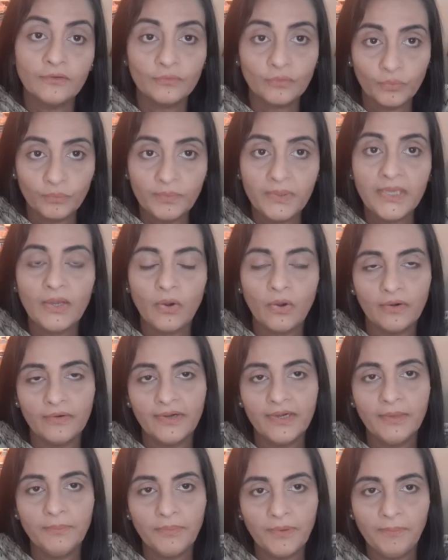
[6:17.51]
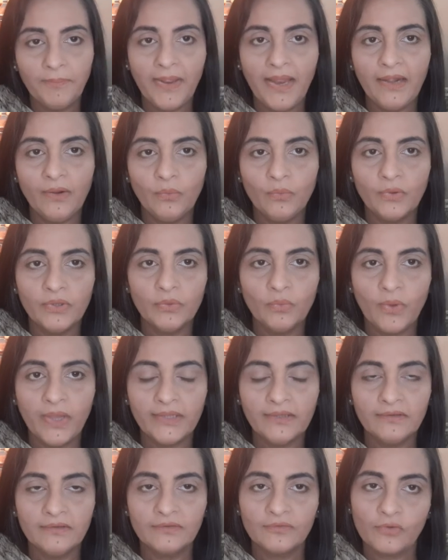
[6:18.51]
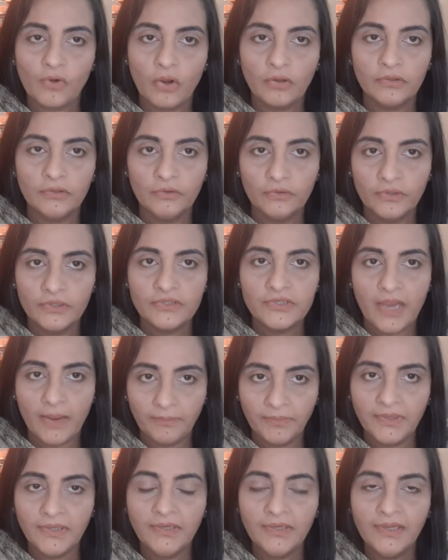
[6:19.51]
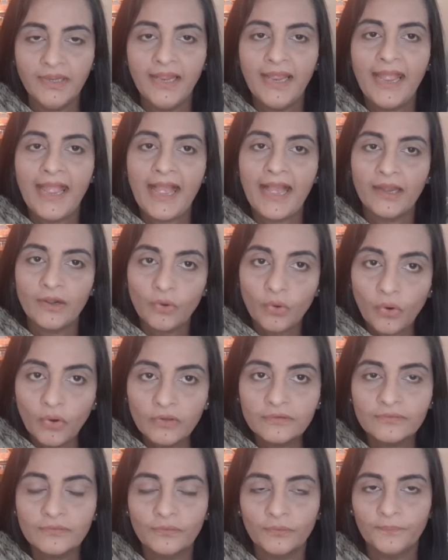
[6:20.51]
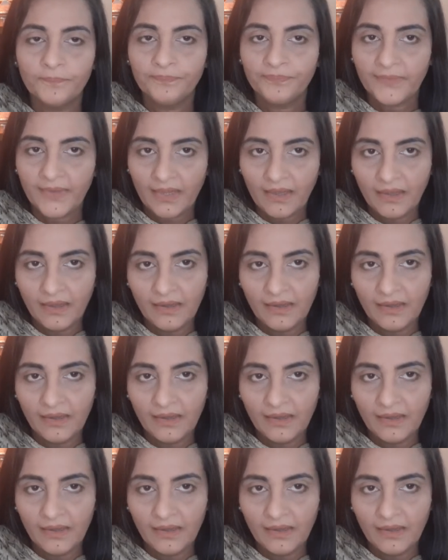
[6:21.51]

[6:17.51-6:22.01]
So be already prepared with one strong theory chapter, and also